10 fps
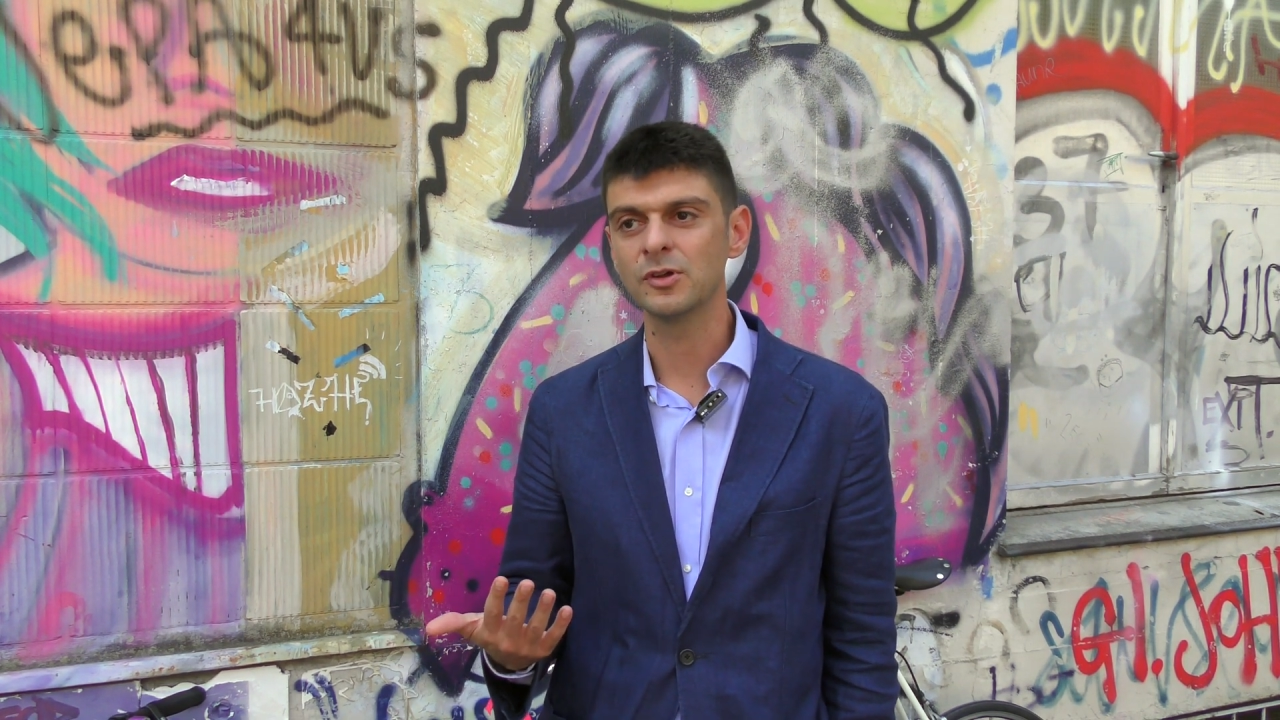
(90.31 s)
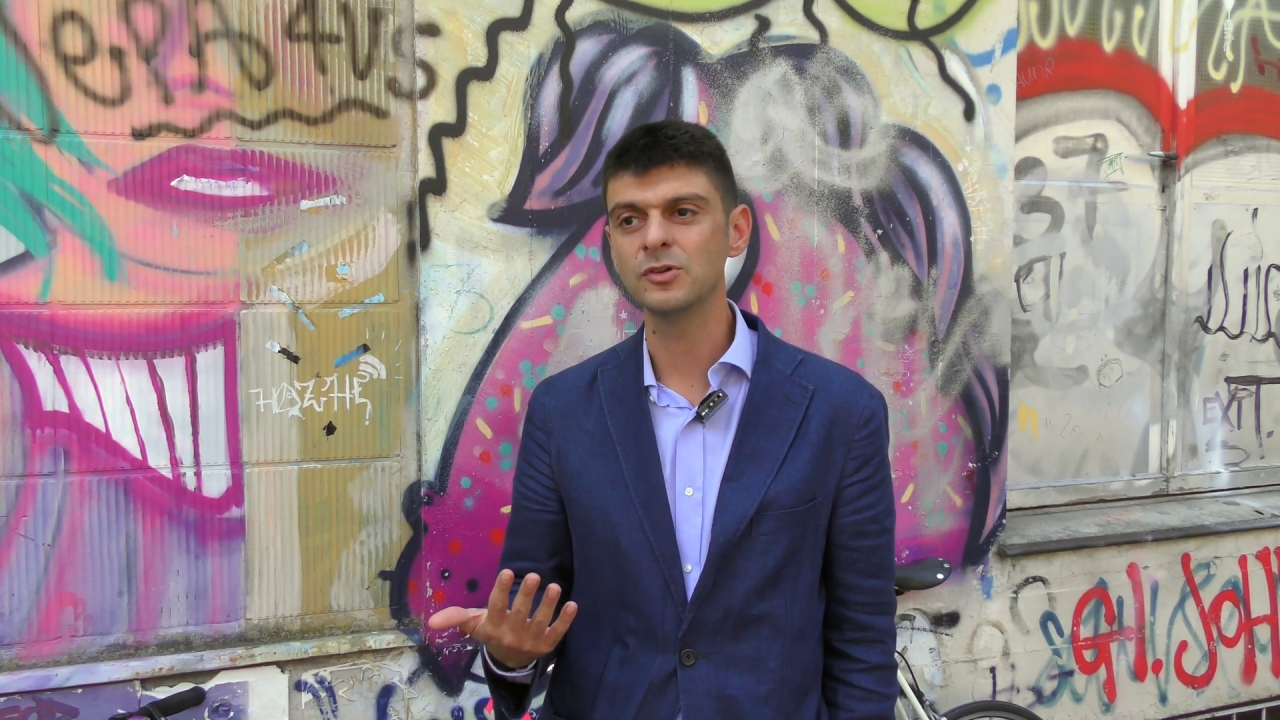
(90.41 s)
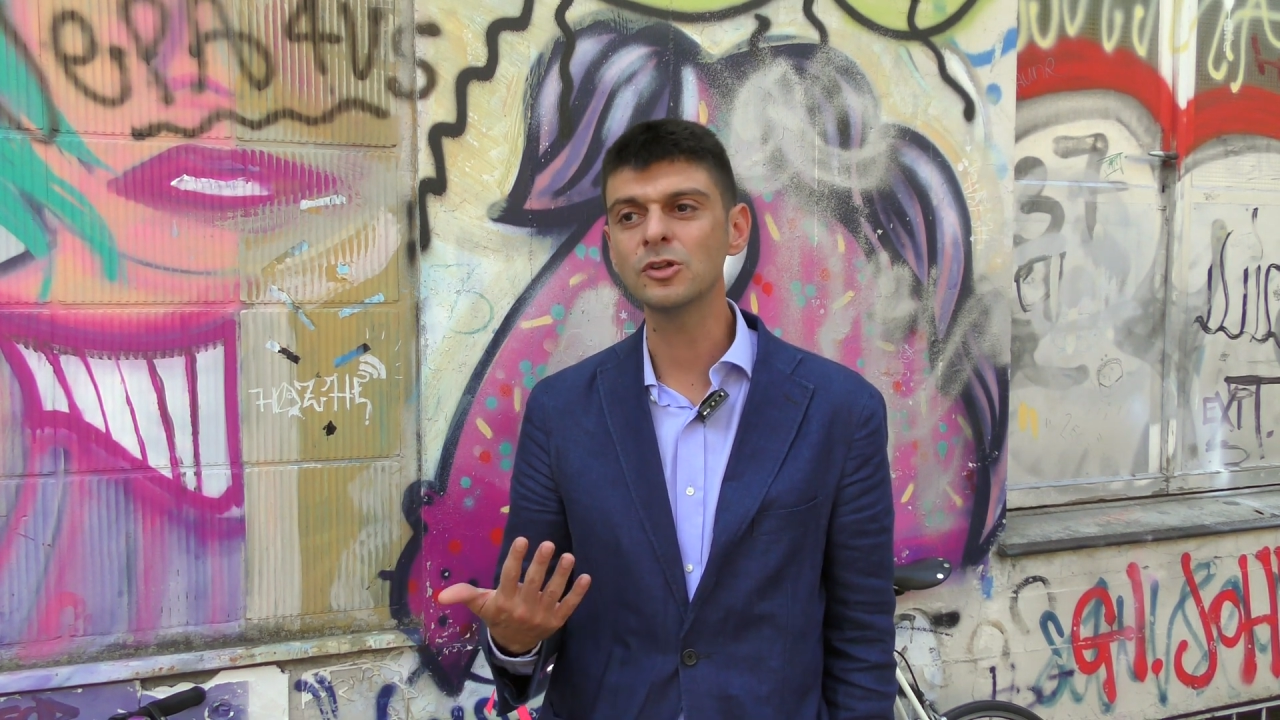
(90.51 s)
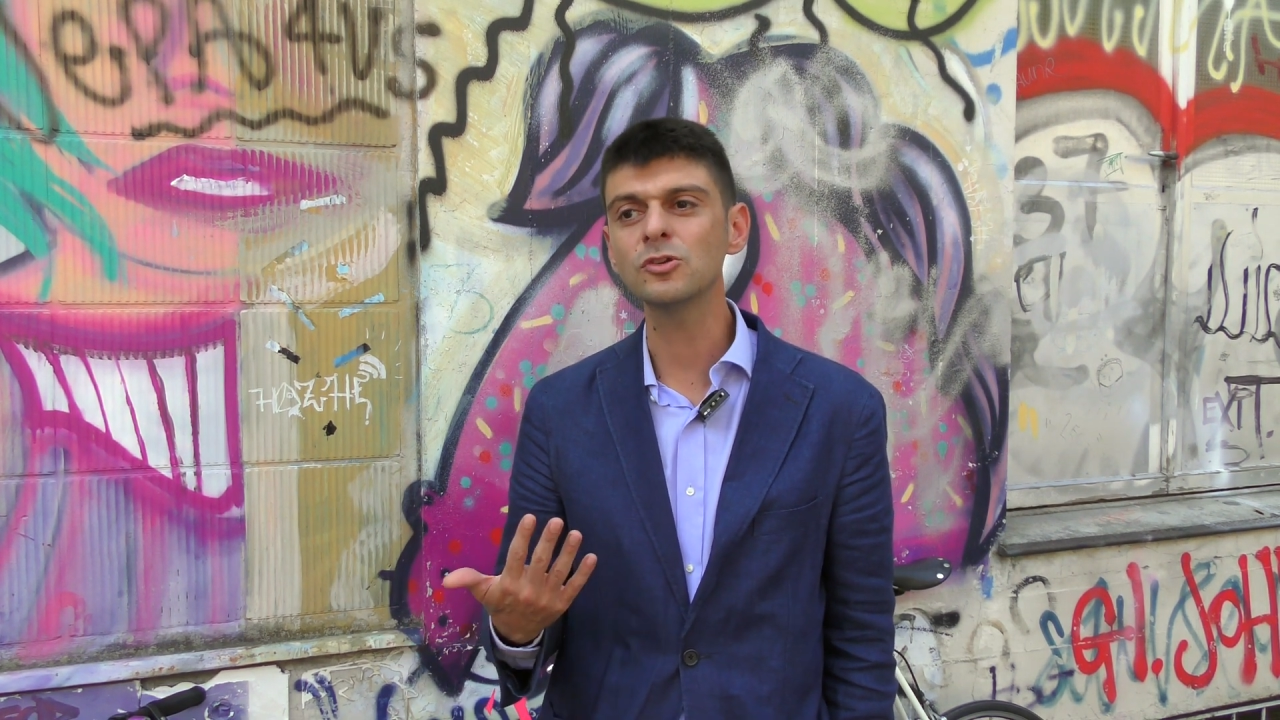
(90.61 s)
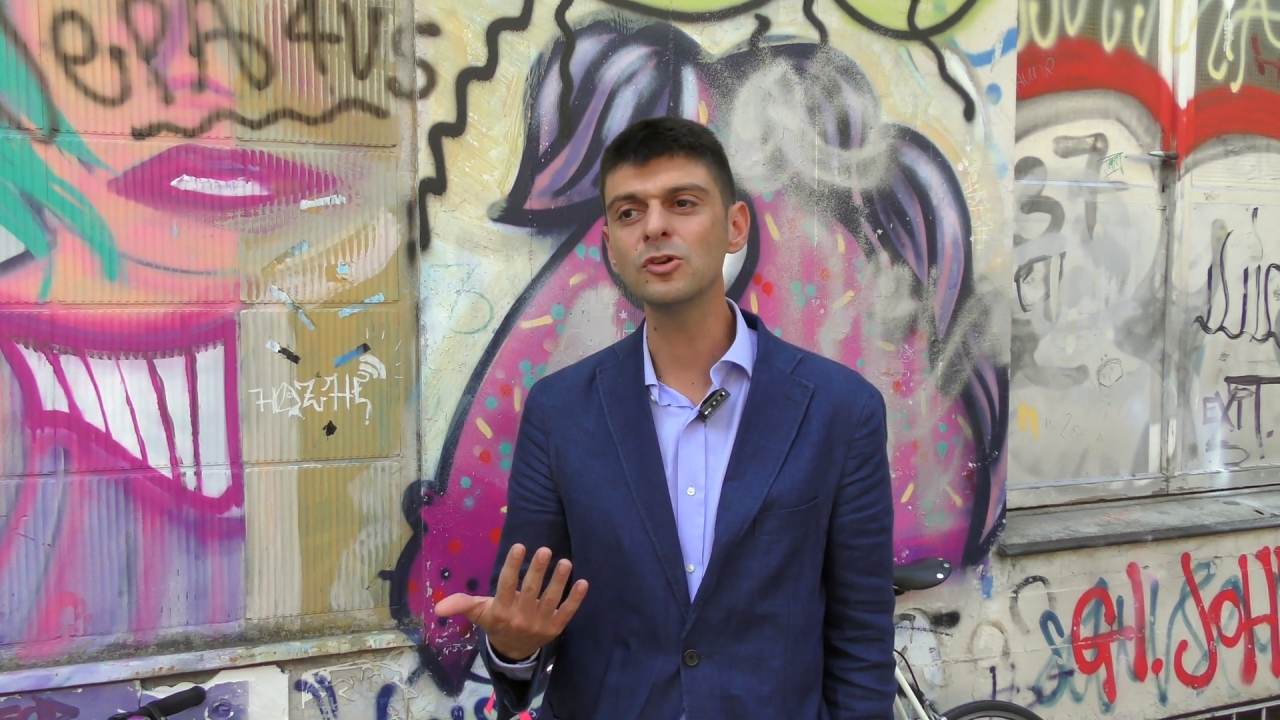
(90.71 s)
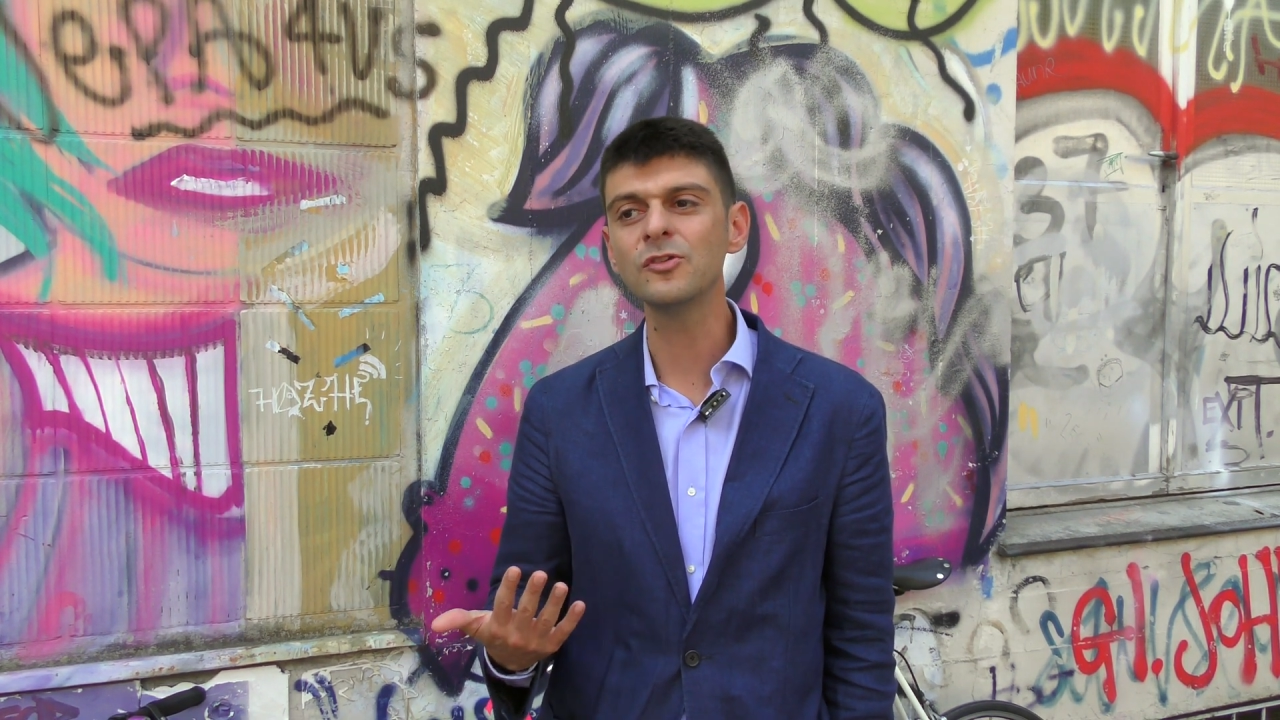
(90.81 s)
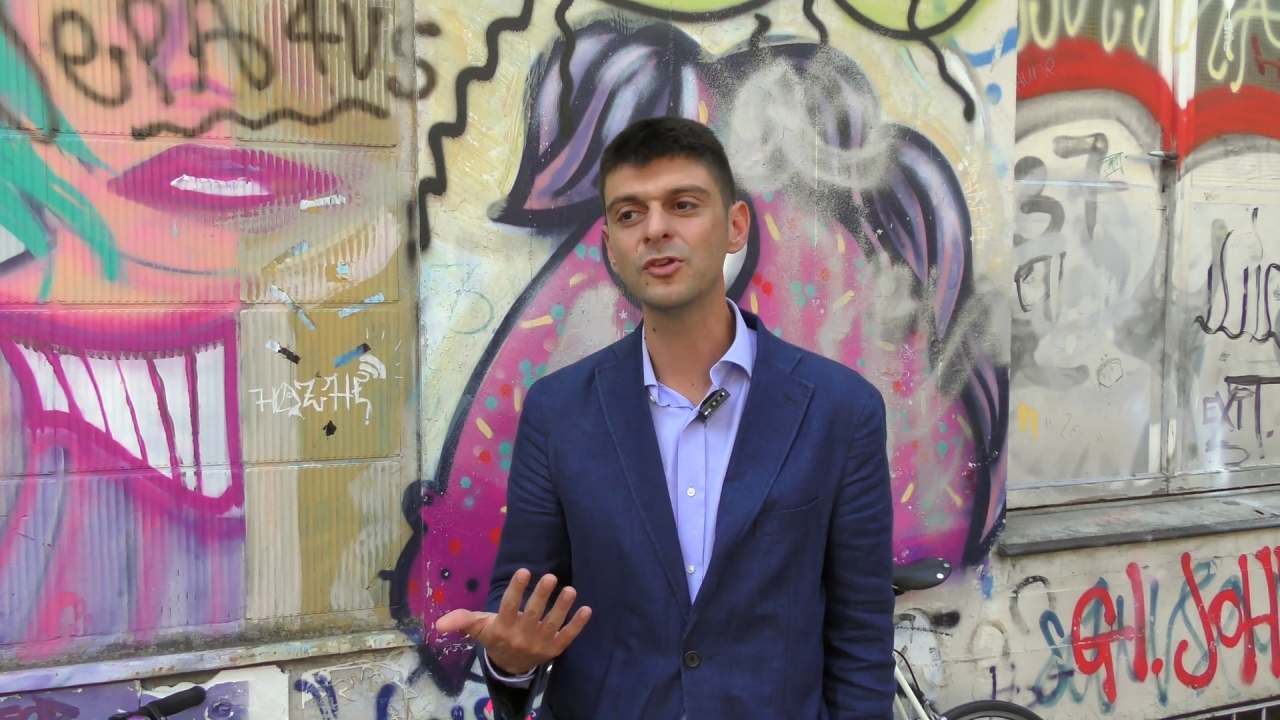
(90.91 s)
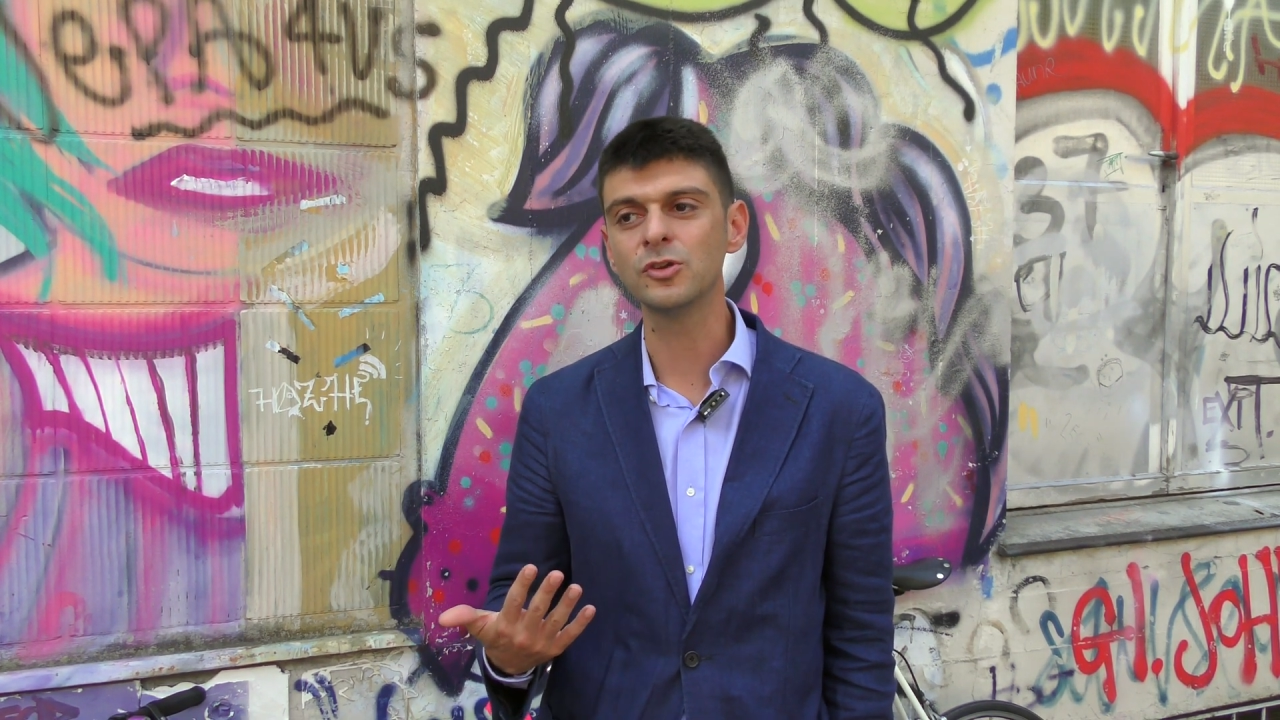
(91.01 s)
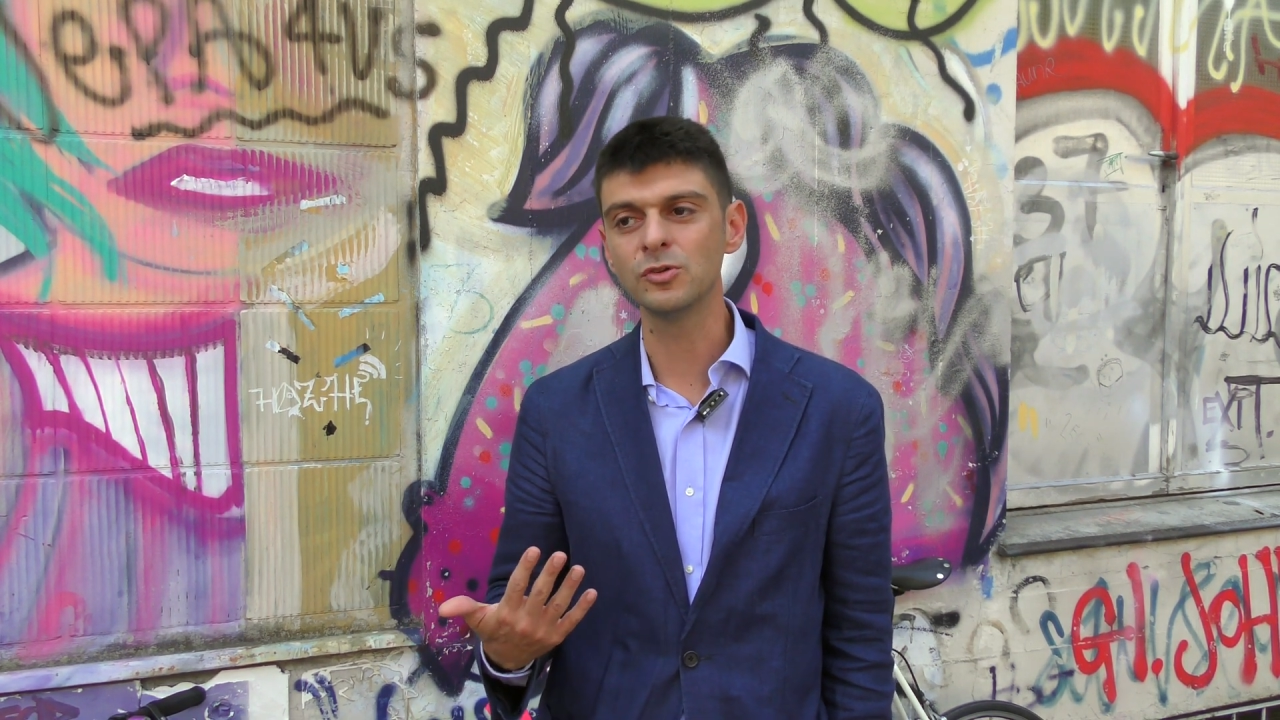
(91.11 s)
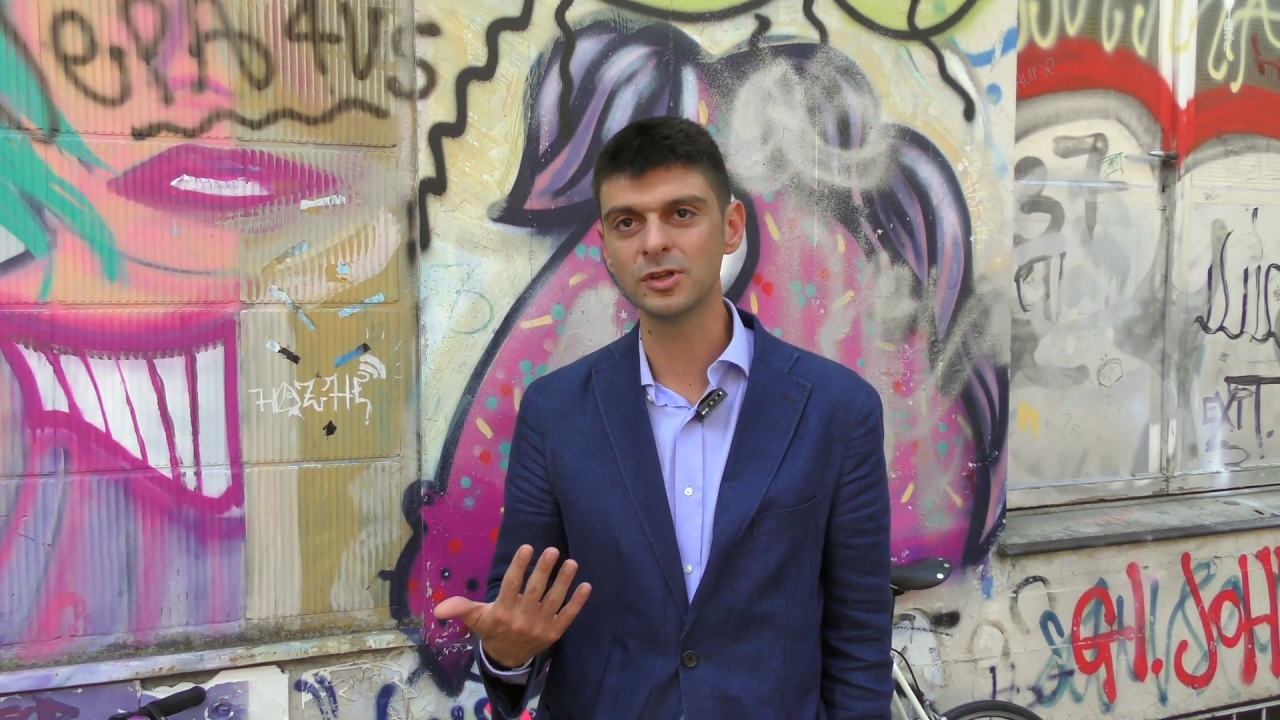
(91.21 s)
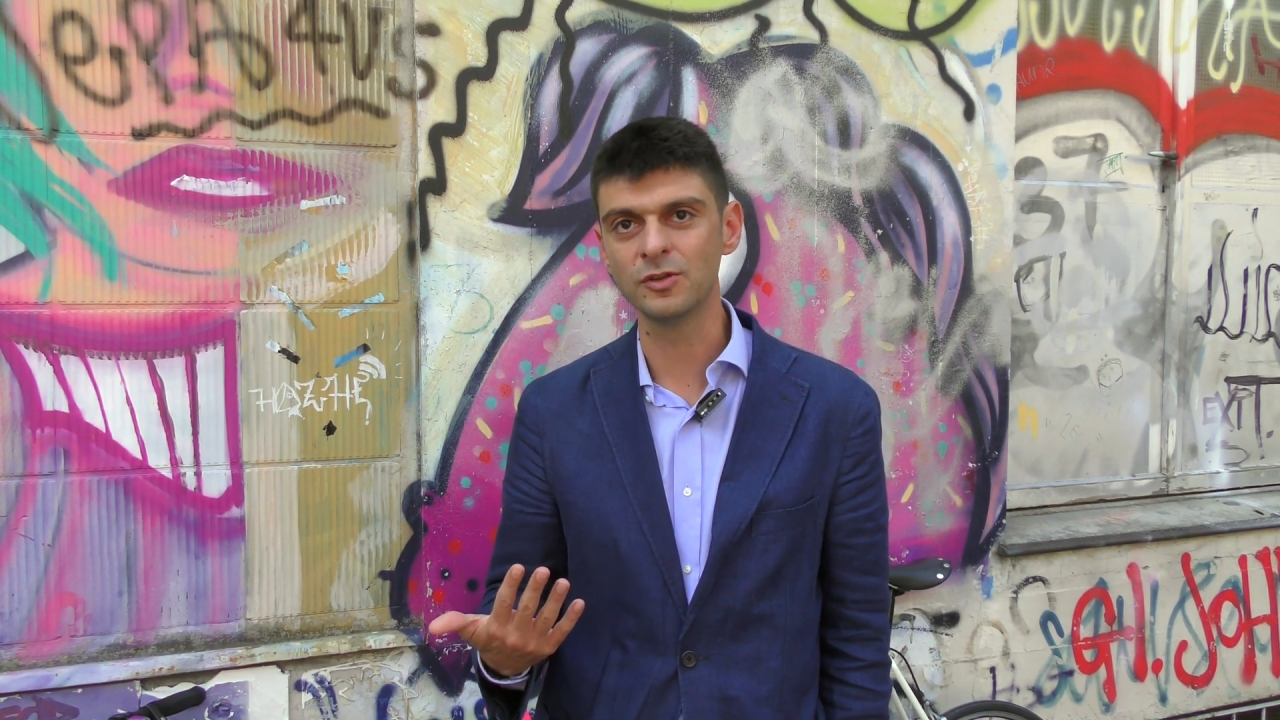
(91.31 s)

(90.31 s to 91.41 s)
you're not only securing